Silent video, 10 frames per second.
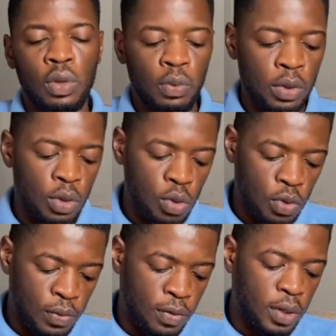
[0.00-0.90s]
we
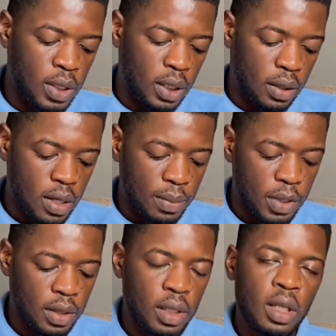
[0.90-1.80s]
use 14
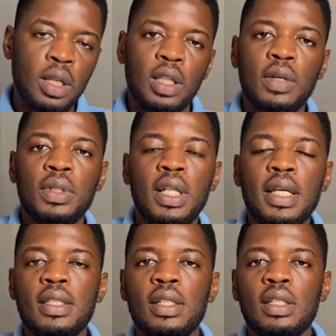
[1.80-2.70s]
grams. Now the
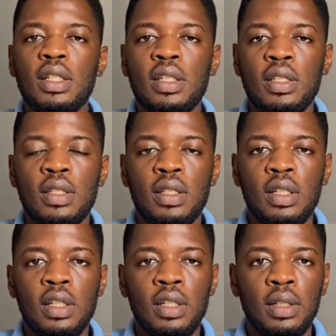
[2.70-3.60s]
next thing is
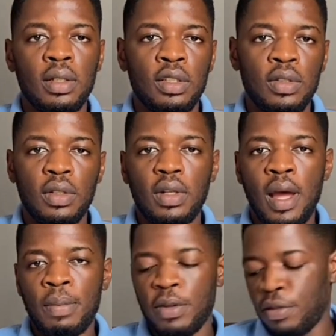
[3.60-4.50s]
the shrink
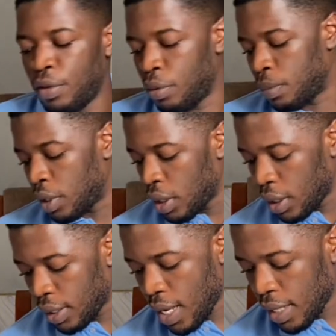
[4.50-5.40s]
wrapping film.
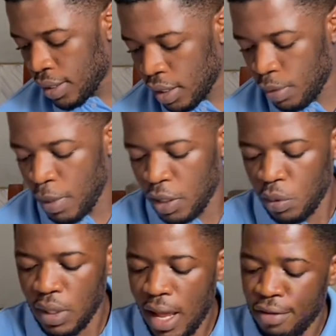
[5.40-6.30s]
That's this
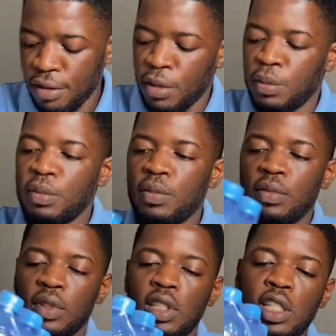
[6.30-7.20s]
particular film,
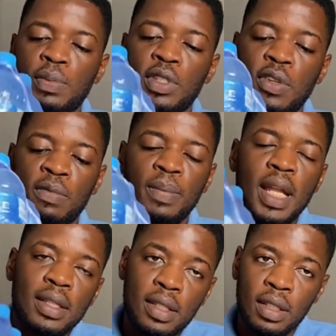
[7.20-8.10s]
this piece of
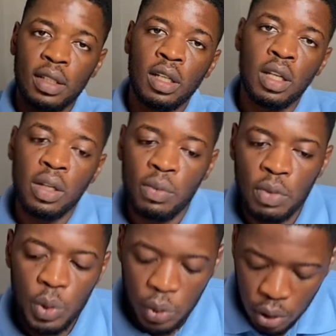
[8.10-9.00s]
plastic,
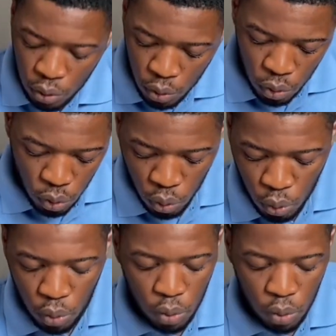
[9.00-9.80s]
which we use to